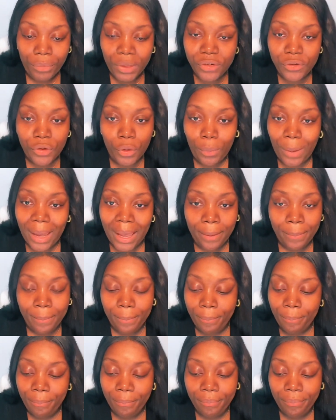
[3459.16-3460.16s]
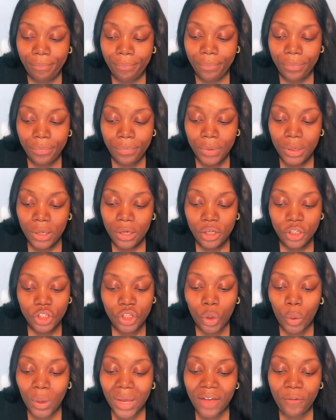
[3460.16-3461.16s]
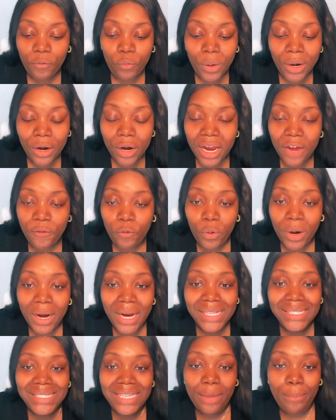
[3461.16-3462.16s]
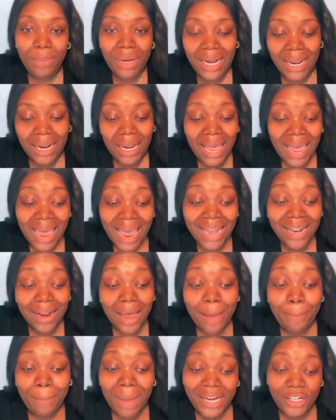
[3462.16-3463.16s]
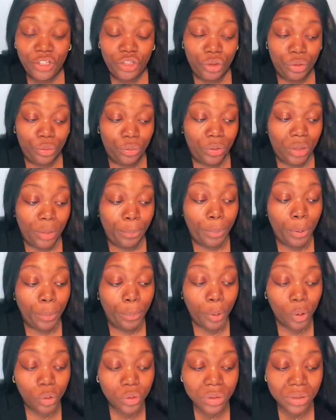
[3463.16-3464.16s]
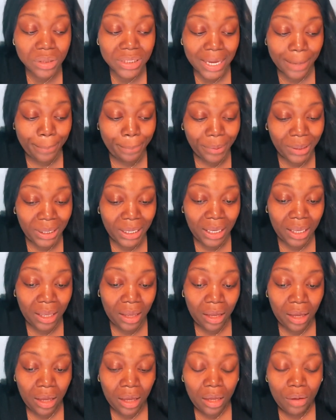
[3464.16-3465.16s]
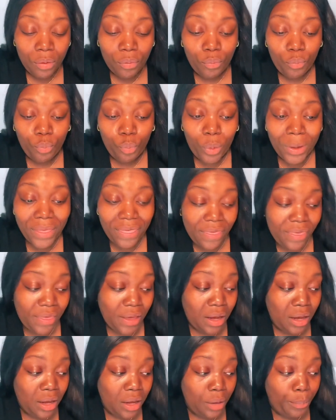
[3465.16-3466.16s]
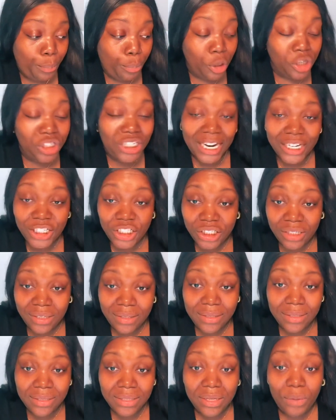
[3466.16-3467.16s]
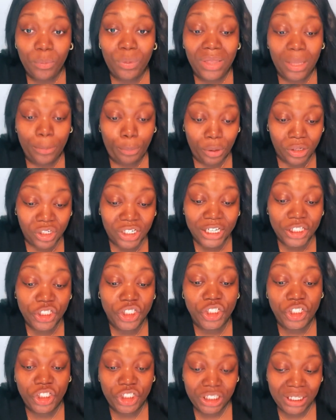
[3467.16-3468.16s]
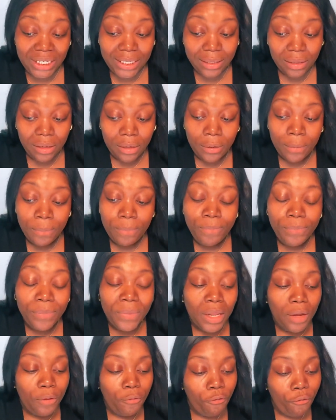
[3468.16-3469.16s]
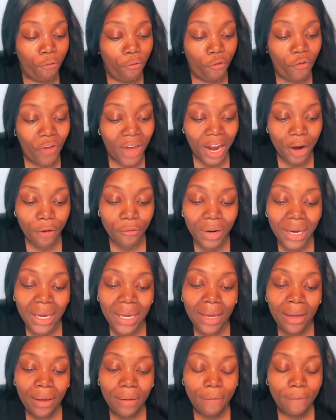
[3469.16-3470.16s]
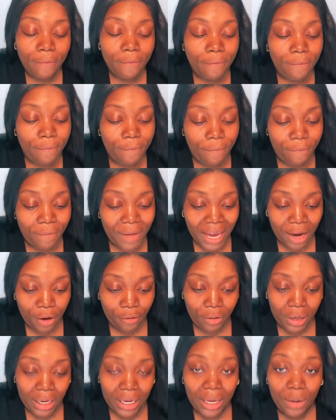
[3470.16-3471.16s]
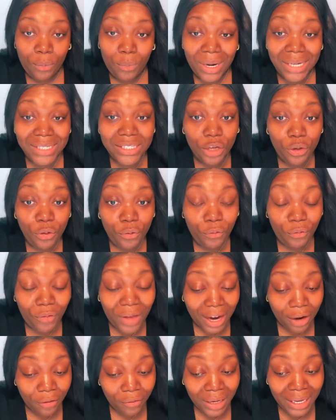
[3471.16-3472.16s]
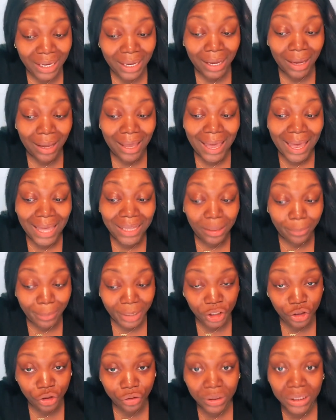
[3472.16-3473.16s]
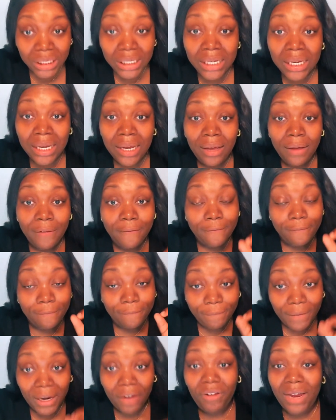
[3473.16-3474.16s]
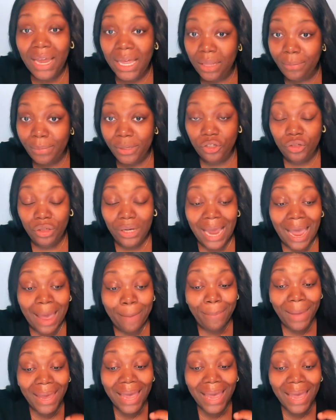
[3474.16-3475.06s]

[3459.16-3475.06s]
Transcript: There's no way. So if we're intimidated, and mind you, the proposal template with the projections, with the projection sheet, very, very, when I tell you very elementary, very elementary.